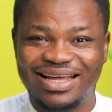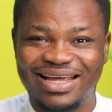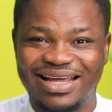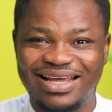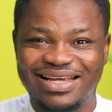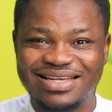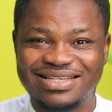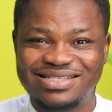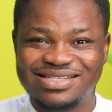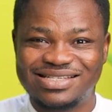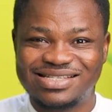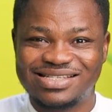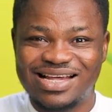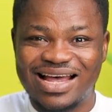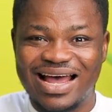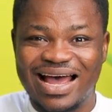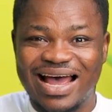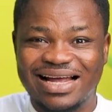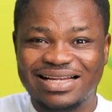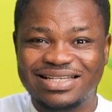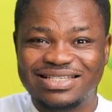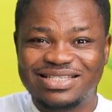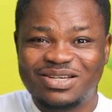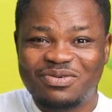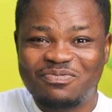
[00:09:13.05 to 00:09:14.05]
is
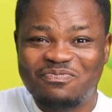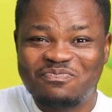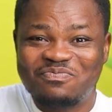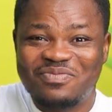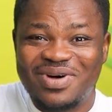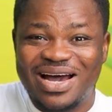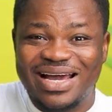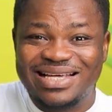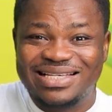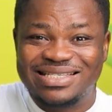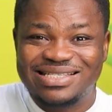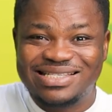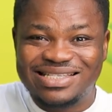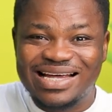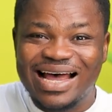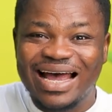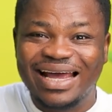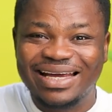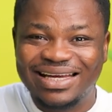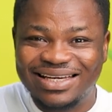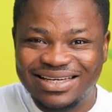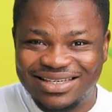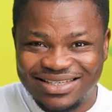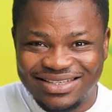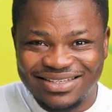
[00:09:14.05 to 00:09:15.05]
at my
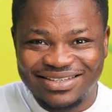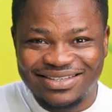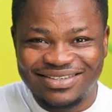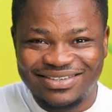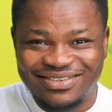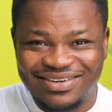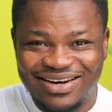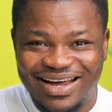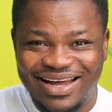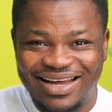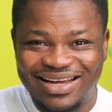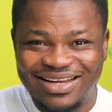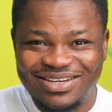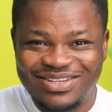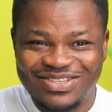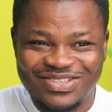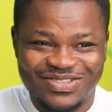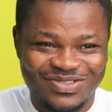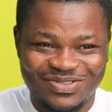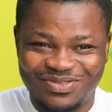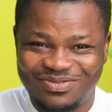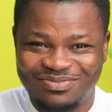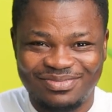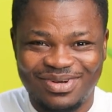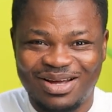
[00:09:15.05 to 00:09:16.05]
side right
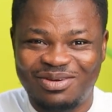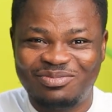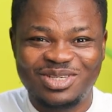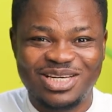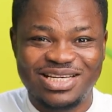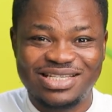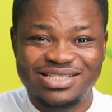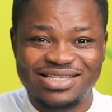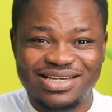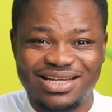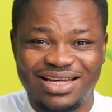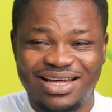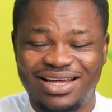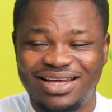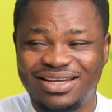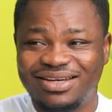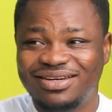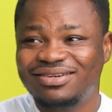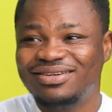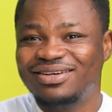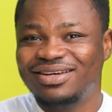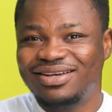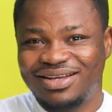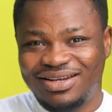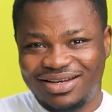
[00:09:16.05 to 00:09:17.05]
so i'm just
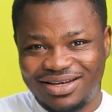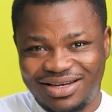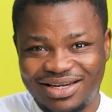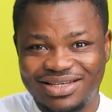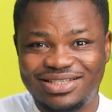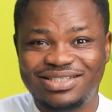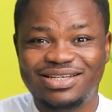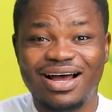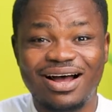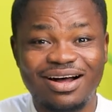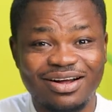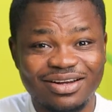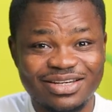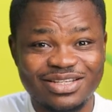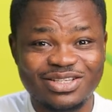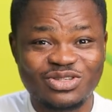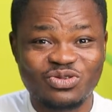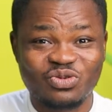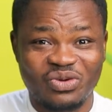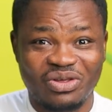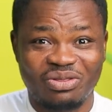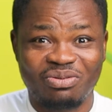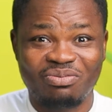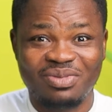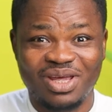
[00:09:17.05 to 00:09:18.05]
saying the child
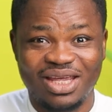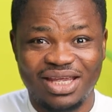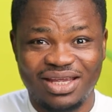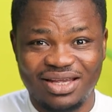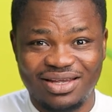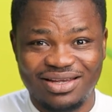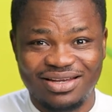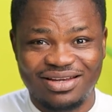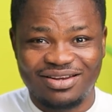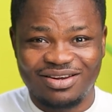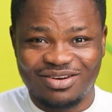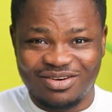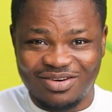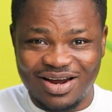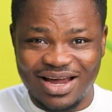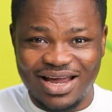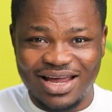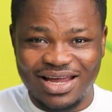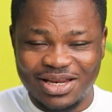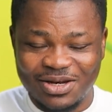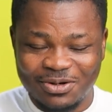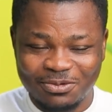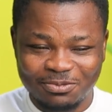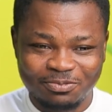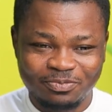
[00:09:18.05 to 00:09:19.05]
is with me
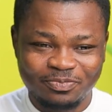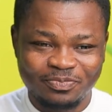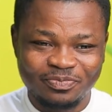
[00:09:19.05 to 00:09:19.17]
right